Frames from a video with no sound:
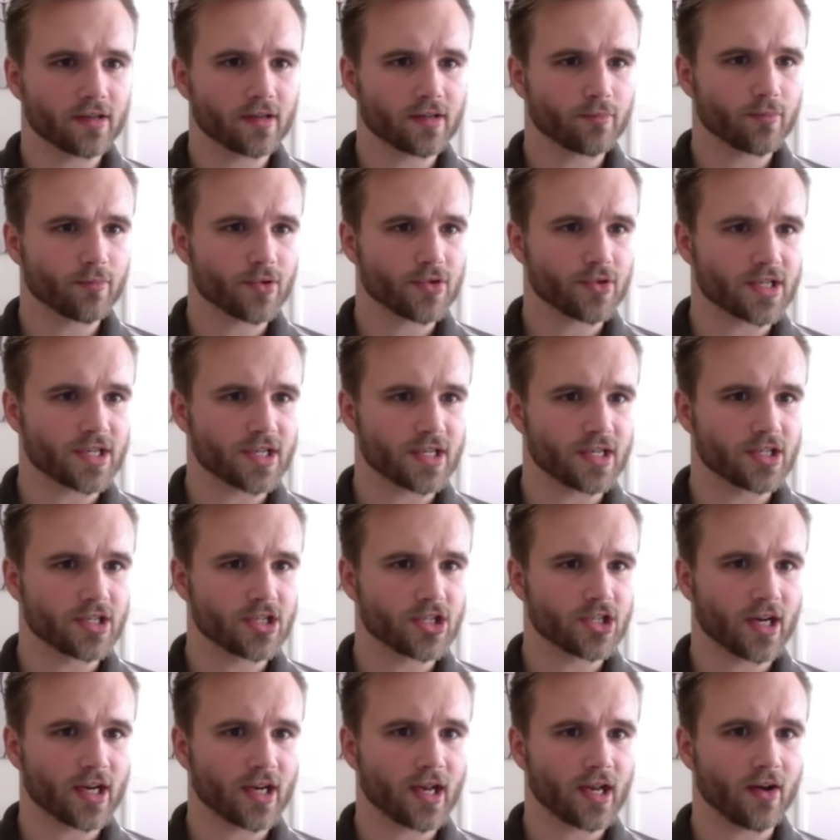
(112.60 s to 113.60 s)
proceed to
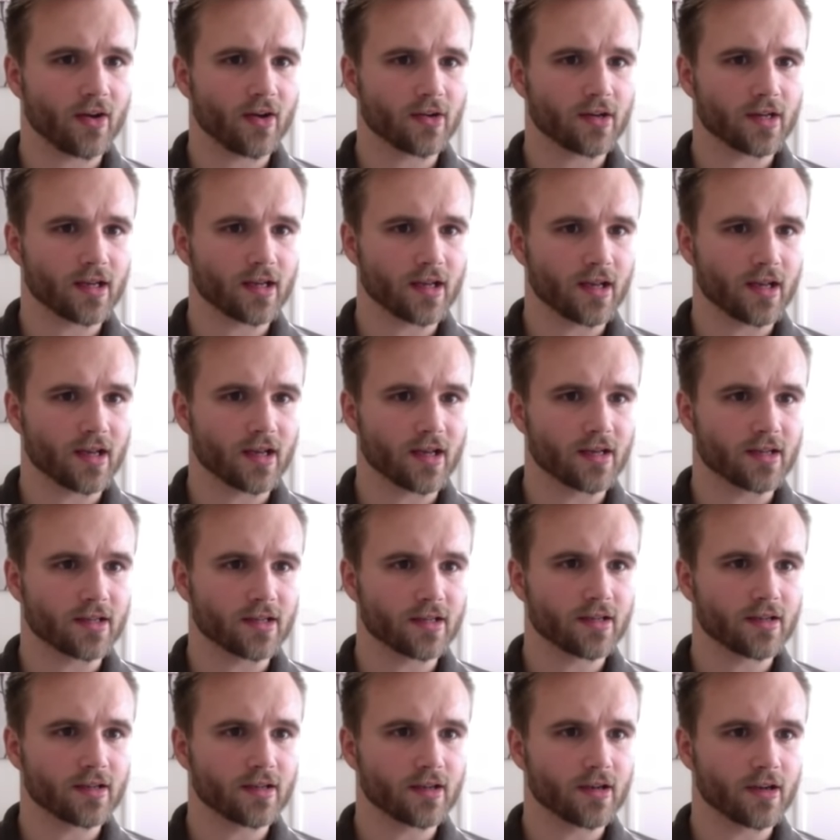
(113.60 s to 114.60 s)
checkout, and
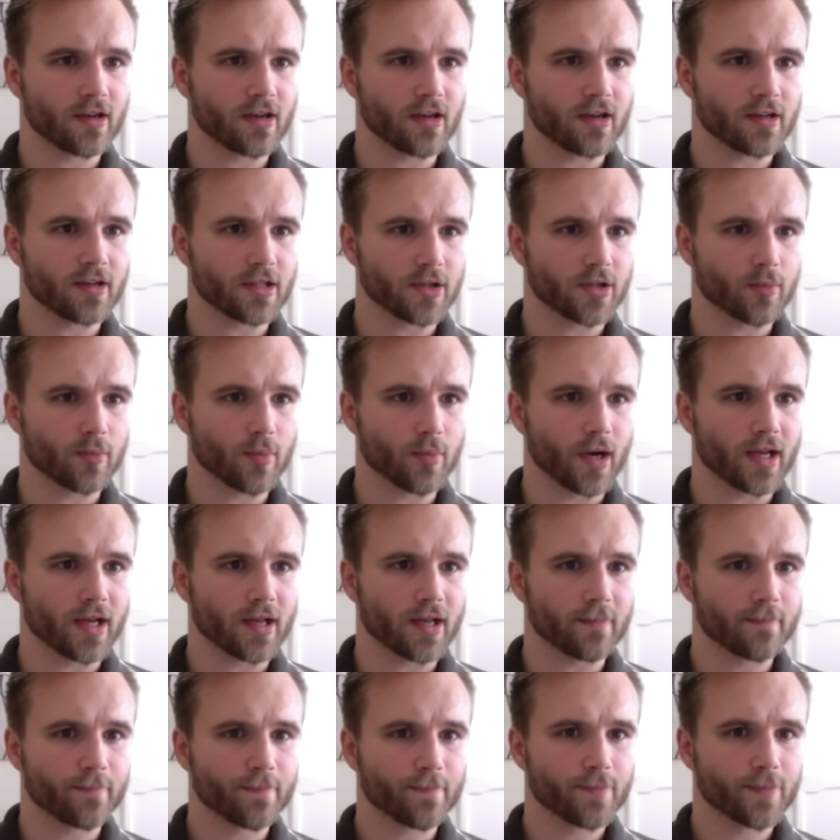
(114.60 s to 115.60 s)
you buy
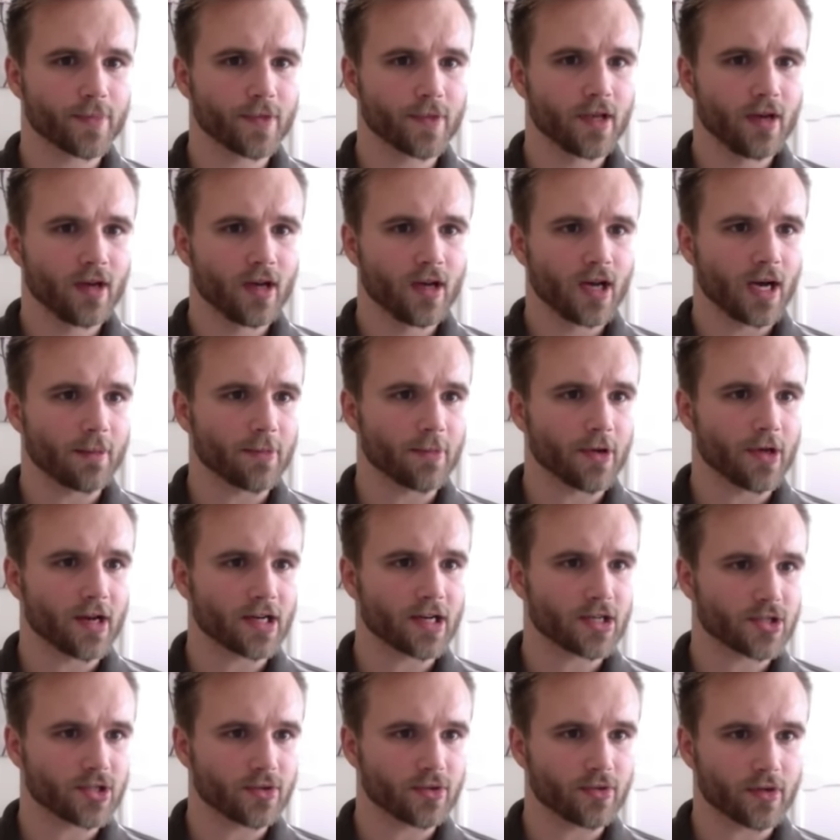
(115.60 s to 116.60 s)
it. I'm not
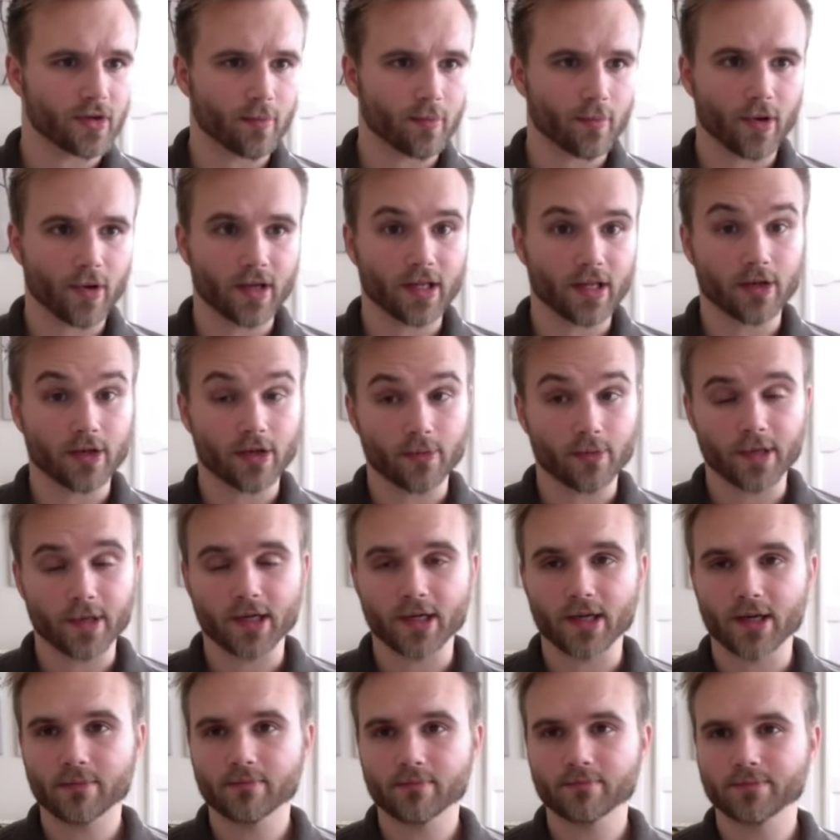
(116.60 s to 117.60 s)
actually going to buy that domain
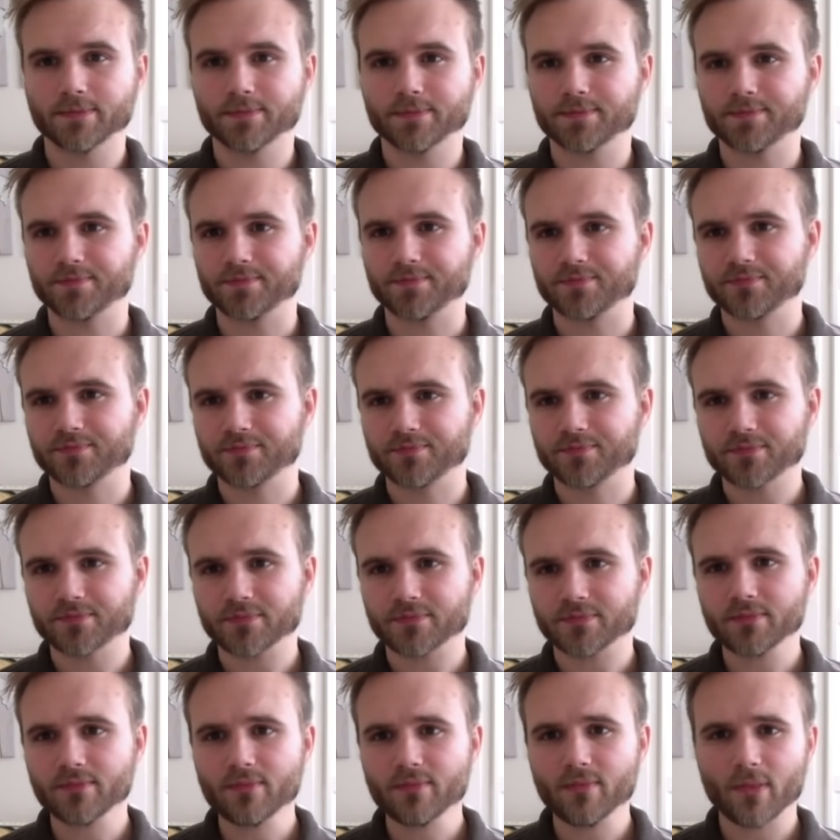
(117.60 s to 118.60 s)
name.
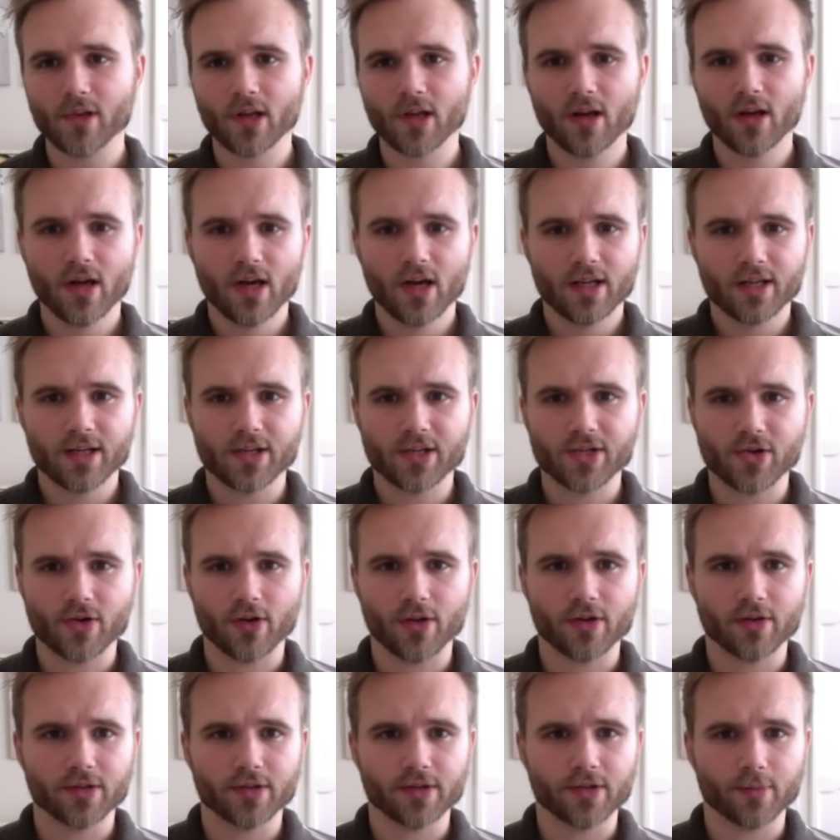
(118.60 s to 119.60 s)
These are all
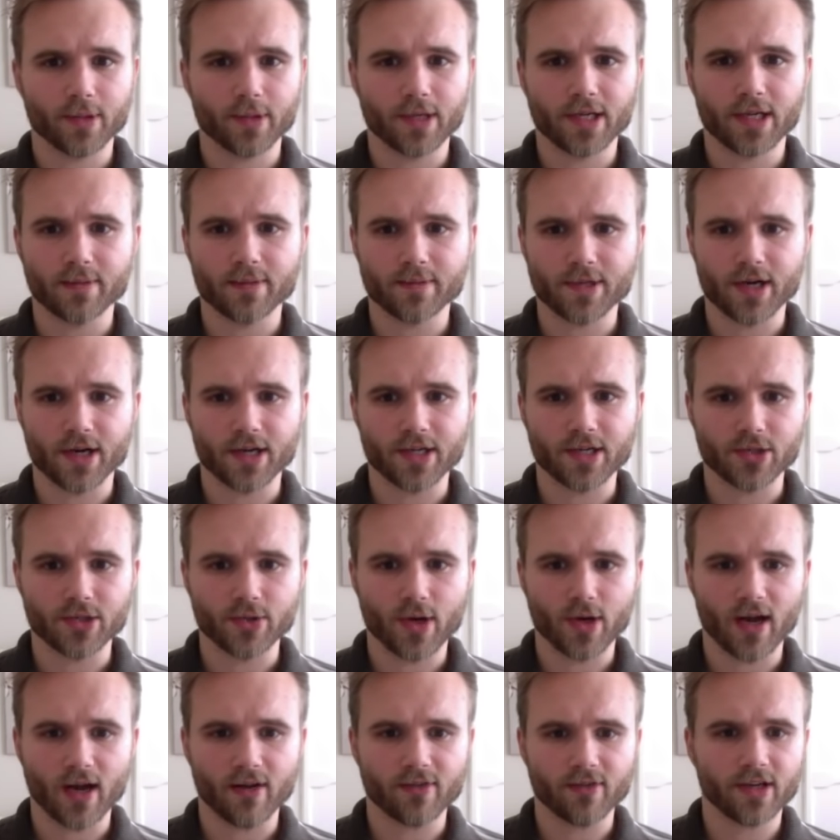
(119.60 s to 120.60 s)
the domain names that I do
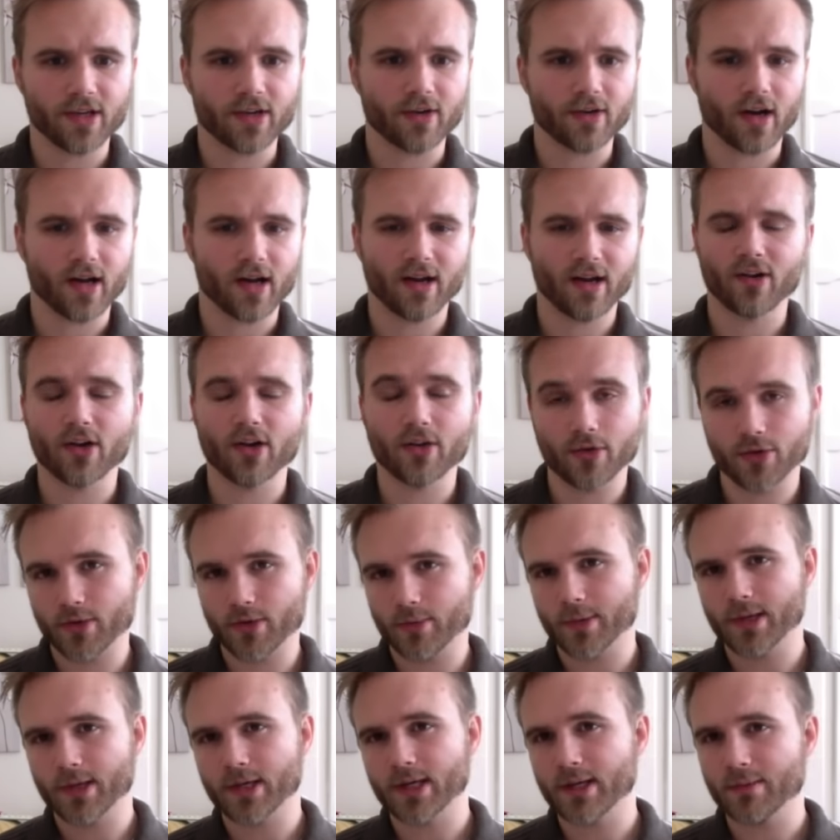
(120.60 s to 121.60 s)
have here. I have other
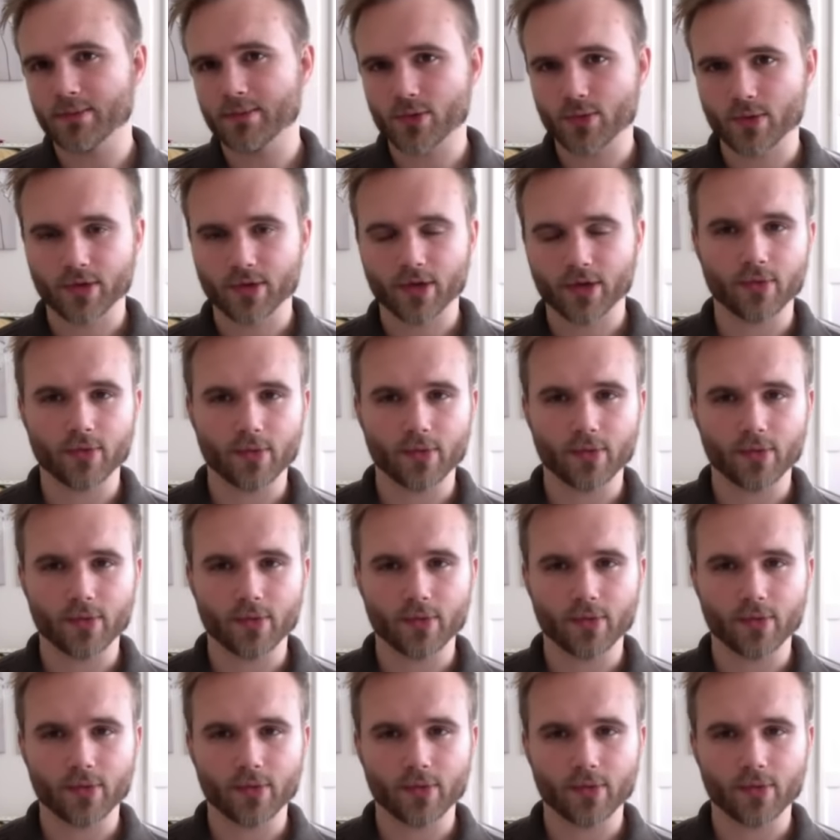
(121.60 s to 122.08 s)
domain names with other